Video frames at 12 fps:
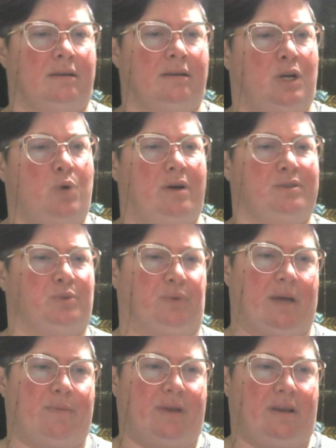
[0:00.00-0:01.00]
"Who else would
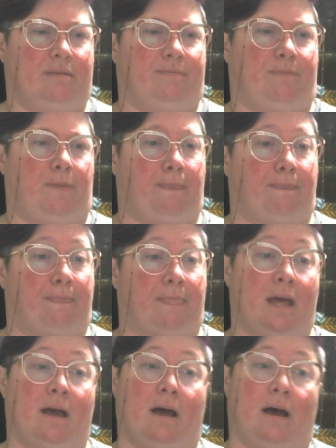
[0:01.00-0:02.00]
I be?"
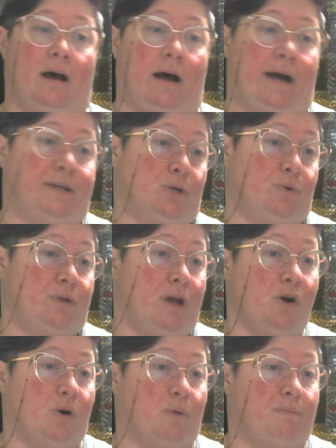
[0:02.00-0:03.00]
"I don't
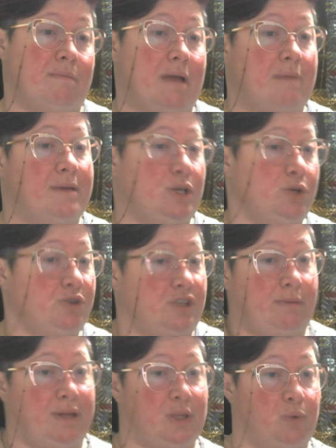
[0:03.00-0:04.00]
know, but maybe you
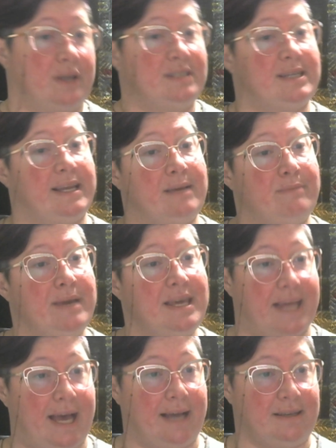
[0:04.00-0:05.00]
should be the one telling me
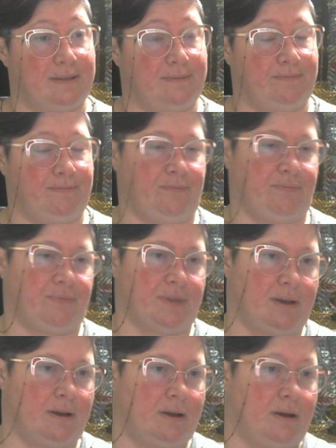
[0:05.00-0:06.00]
that."
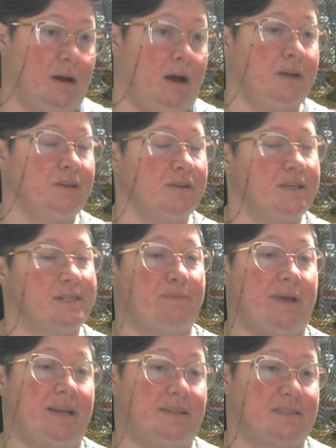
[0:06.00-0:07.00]
Under his
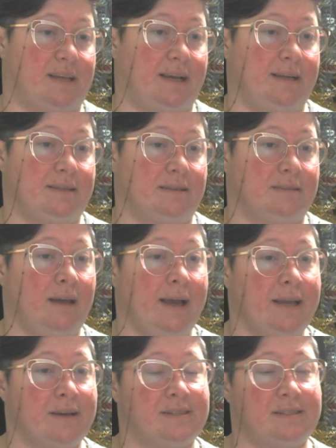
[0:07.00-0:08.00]
mage sight,
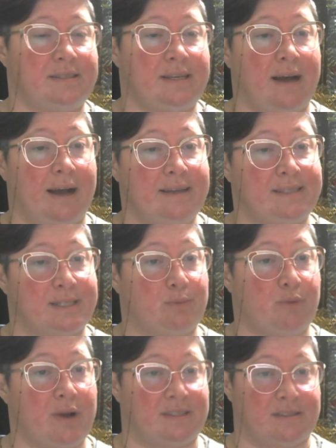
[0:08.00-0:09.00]
Laia could see Isaac's
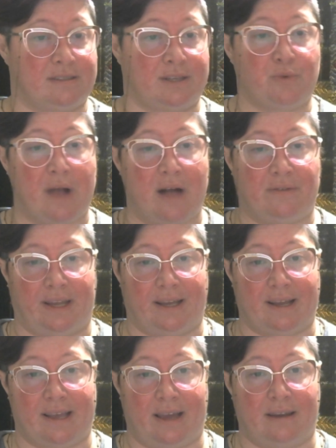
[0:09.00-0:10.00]
presence unraveling
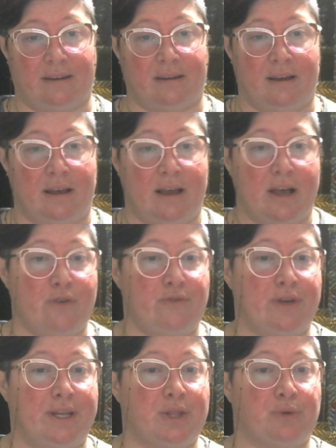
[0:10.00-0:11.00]
again,
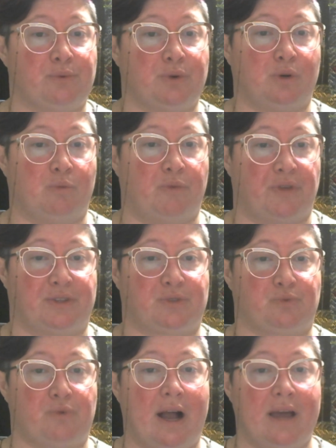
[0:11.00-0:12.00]
filling the room with its
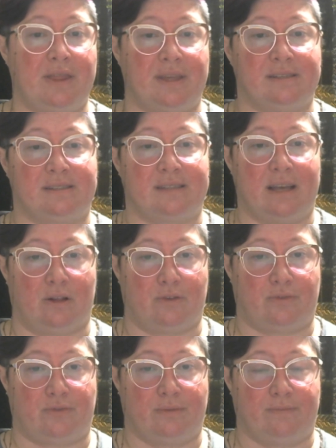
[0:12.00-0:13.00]
writhing
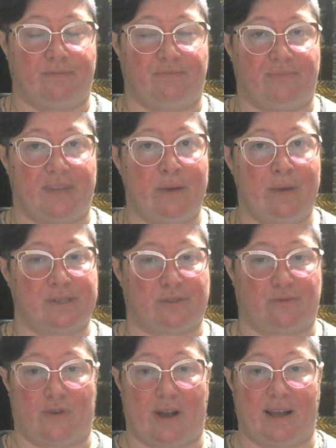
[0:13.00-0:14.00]
self. He was
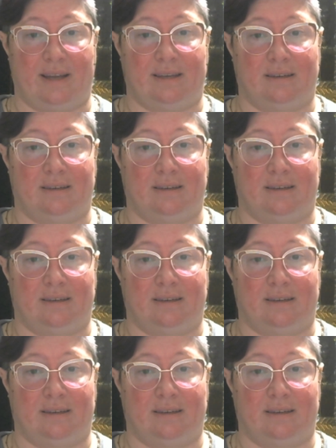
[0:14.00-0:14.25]
afraid.